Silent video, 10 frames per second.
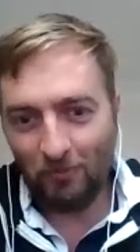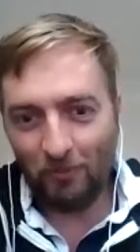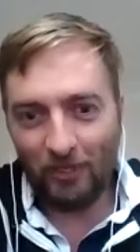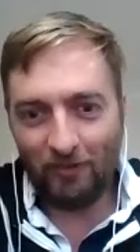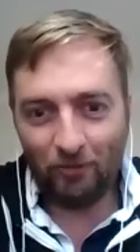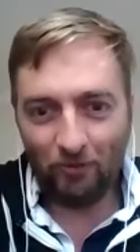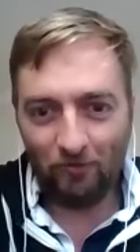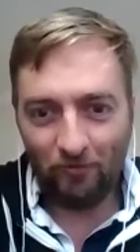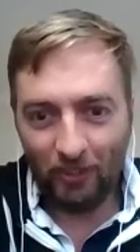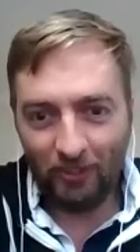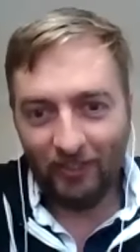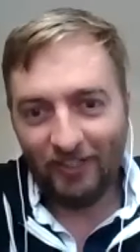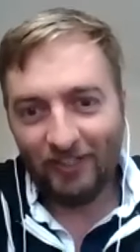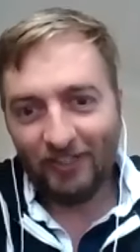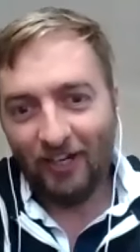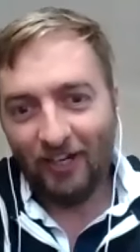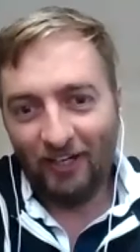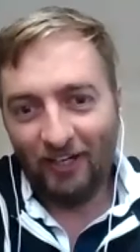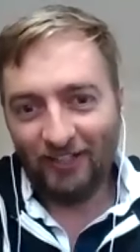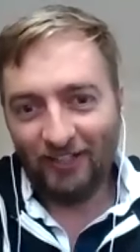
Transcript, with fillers: people have all the fun uh,